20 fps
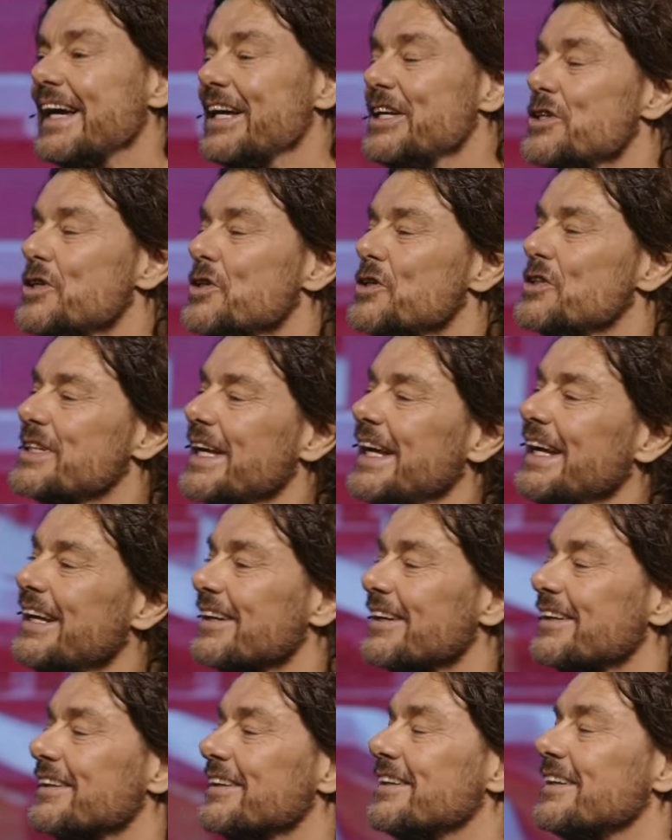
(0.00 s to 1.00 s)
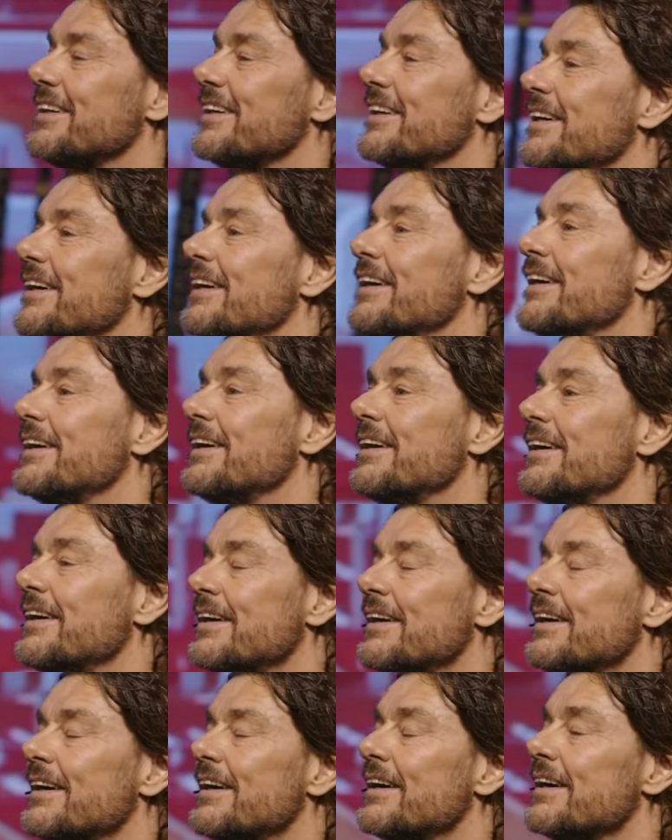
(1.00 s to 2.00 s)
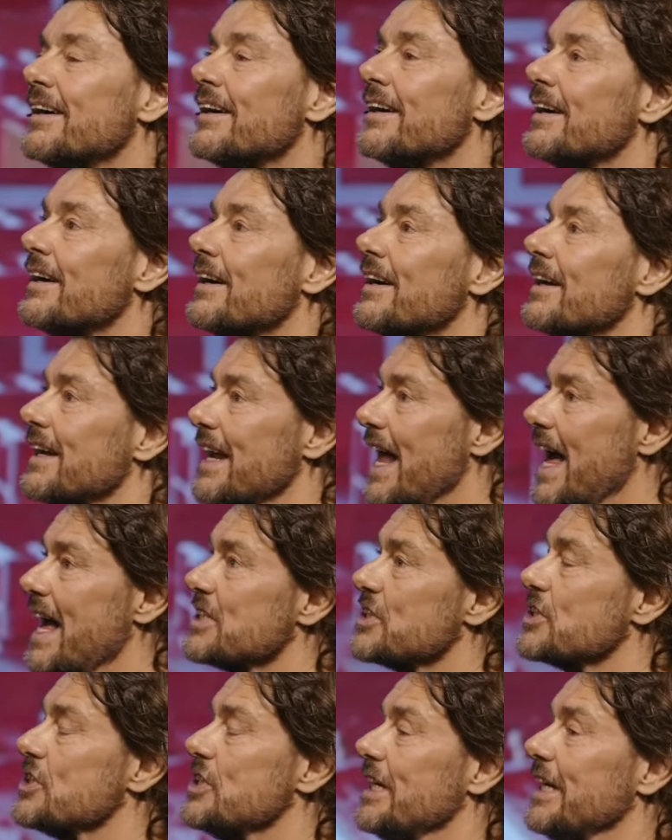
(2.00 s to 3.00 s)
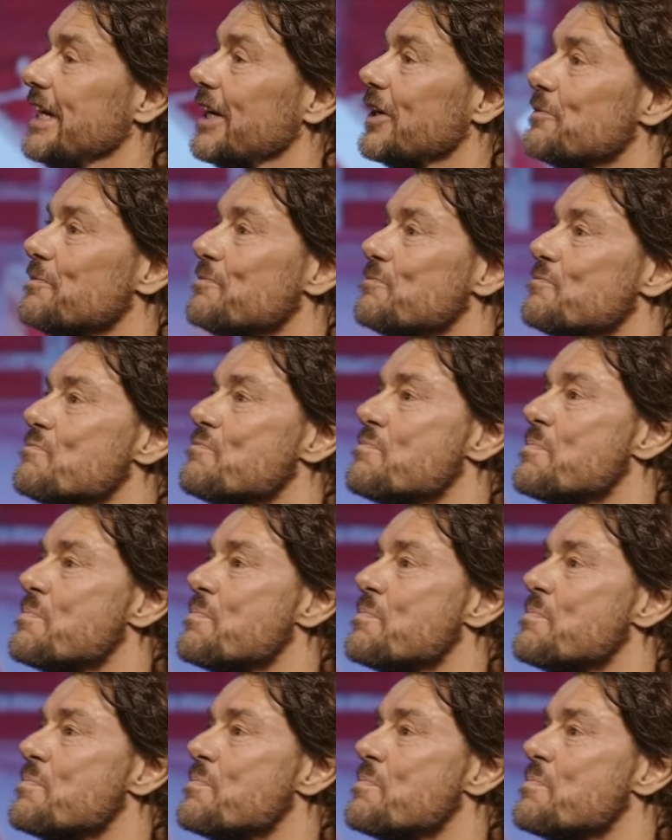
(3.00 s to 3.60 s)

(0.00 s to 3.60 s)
in New Zealand last year,